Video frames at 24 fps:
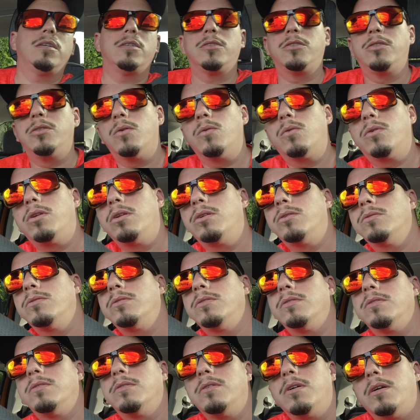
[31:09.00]
here so close
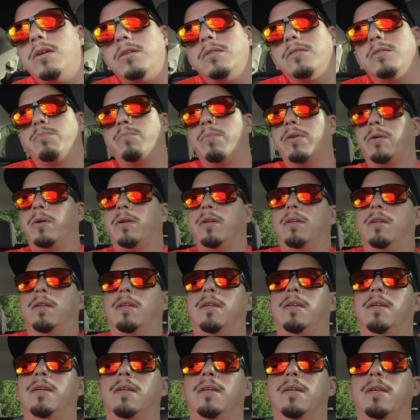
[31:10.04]
oh, spirit
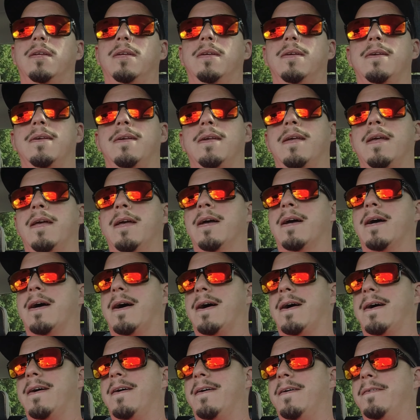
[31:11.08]

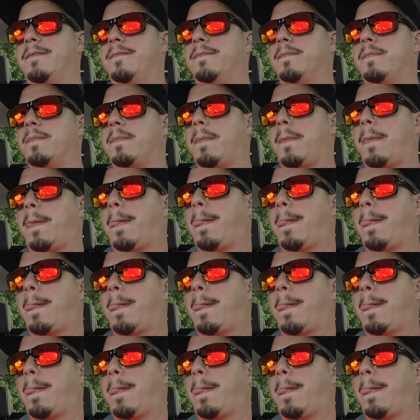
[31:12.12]
um,